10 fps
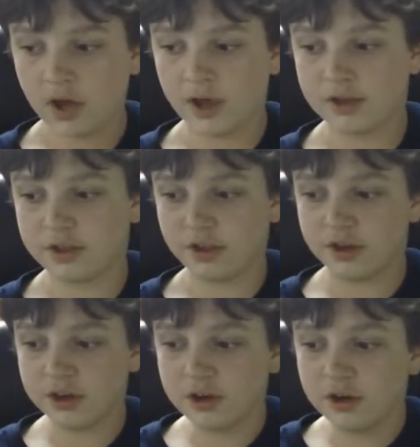I still
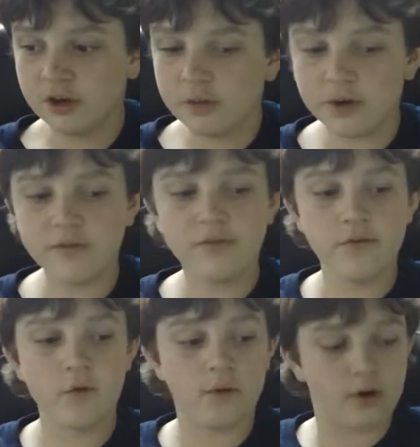need to do one
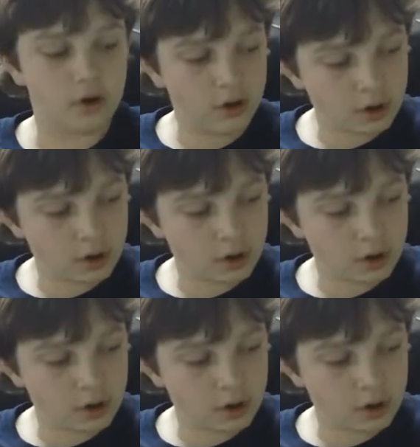for